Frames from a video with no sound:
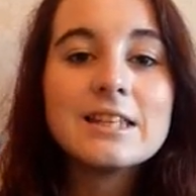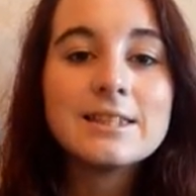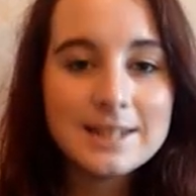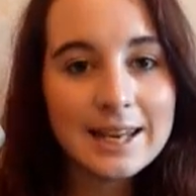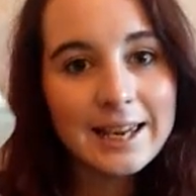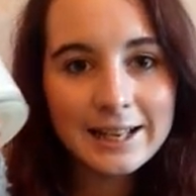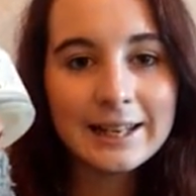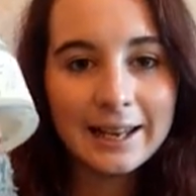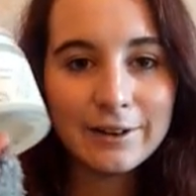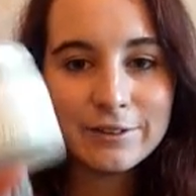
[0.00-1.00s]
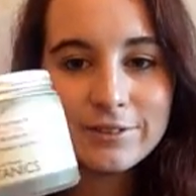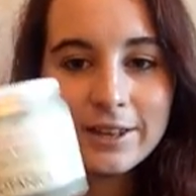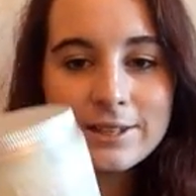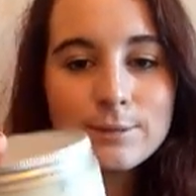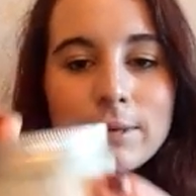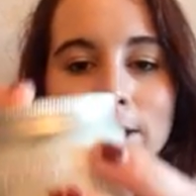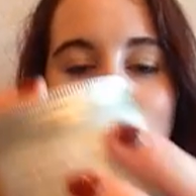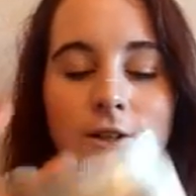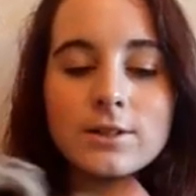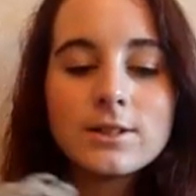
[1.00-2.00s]
steer clear of this
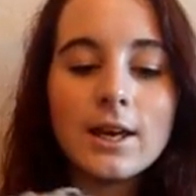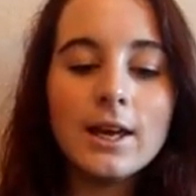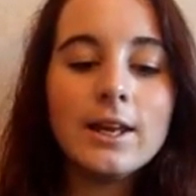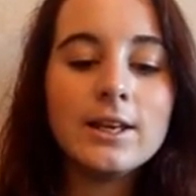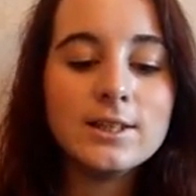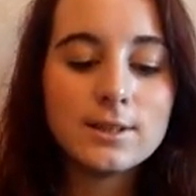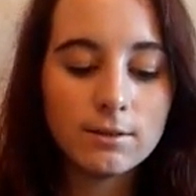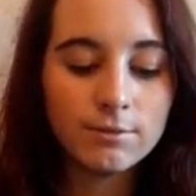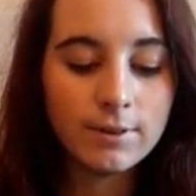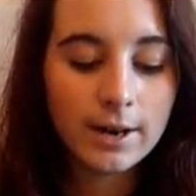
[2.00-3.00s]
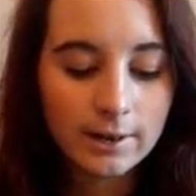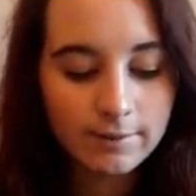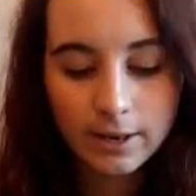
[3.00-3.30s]
because it is very,